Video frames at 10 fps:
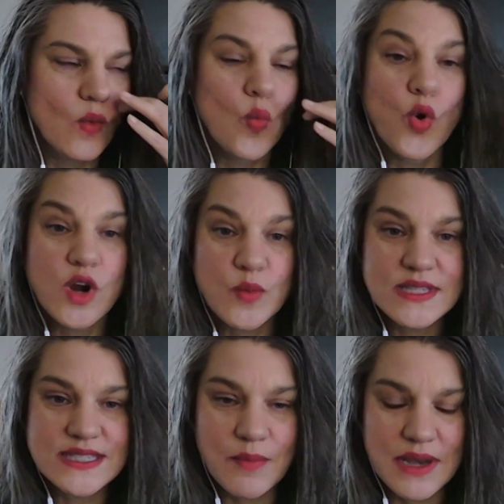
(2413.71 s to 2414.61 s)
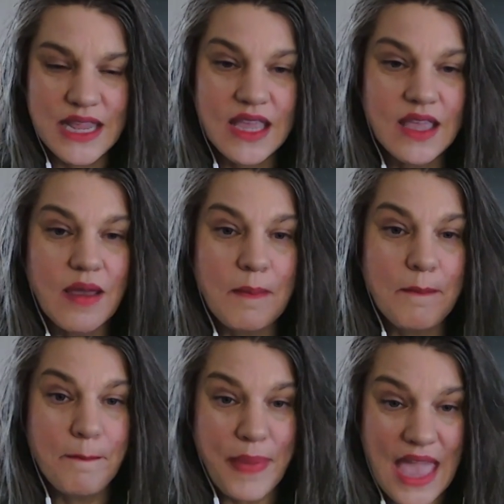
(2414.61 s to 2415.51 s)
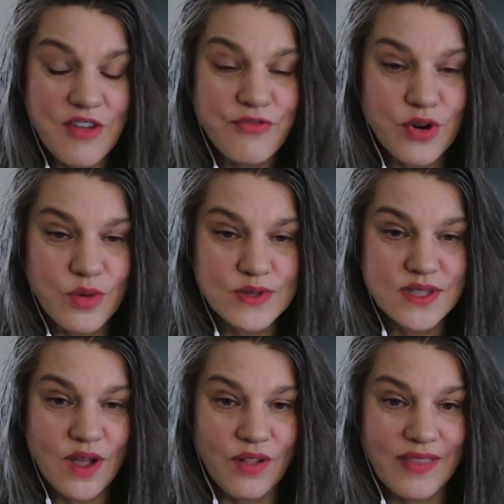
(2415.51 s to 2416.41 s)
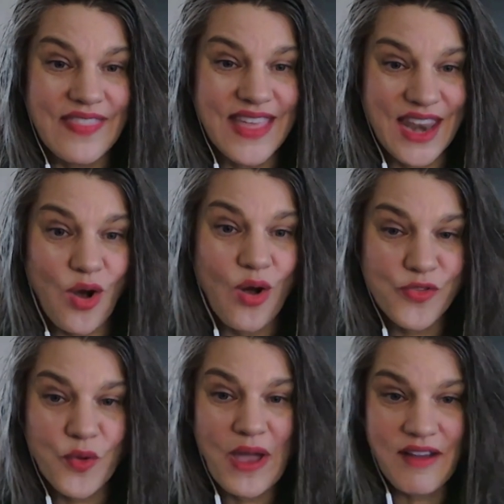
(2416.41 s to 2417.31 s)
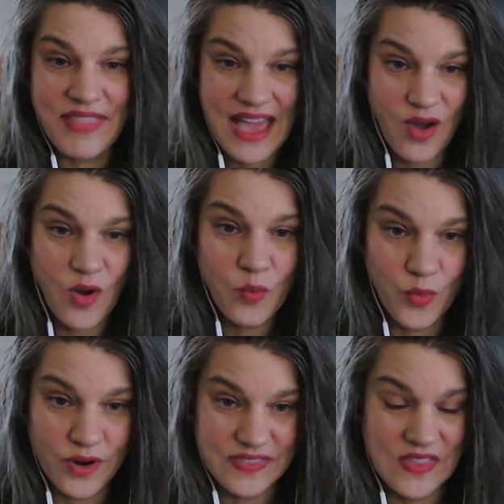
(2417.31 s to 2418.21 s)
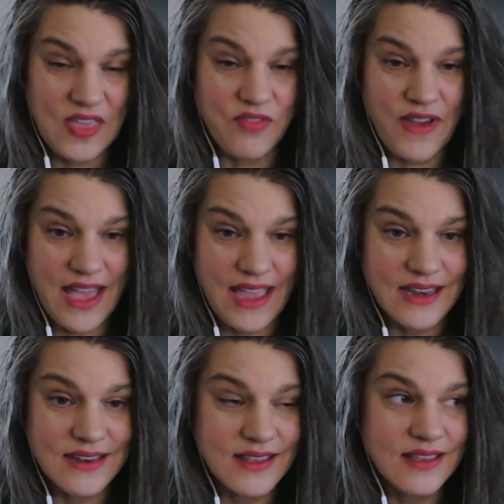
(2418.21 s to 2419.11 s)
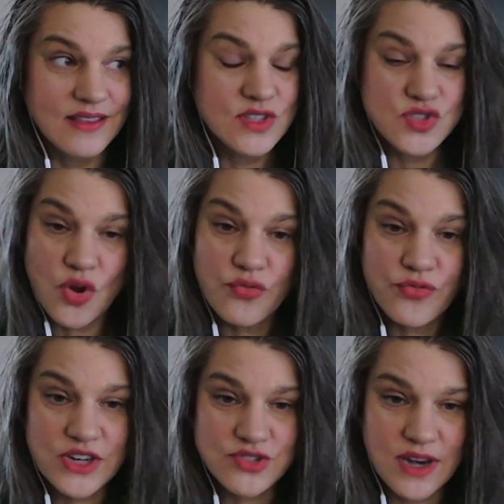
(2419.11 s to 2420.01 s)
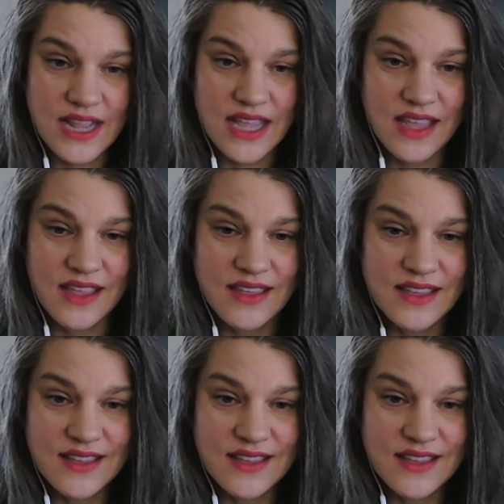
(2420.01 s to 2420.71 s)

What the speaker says: work with somebody, pay for a result, and then also have that homework that they find so frustrating